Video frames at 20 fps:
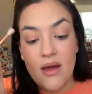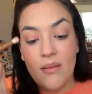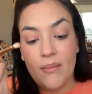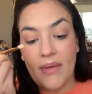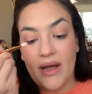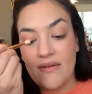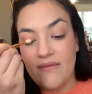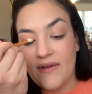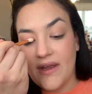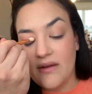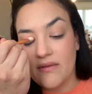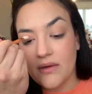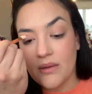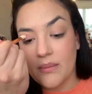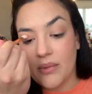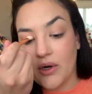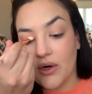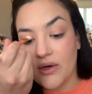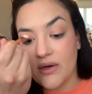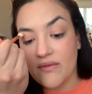My favorite
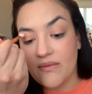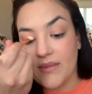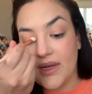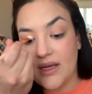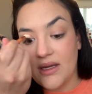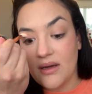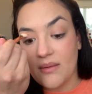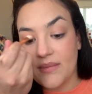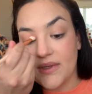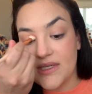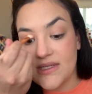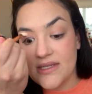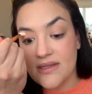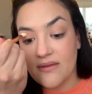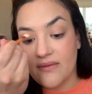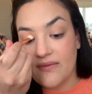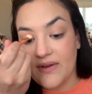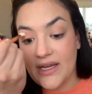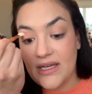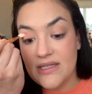part of makeup is the
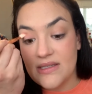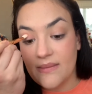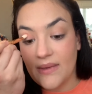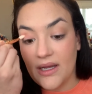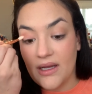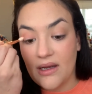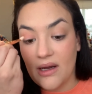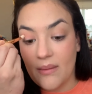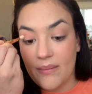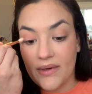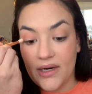face makeup,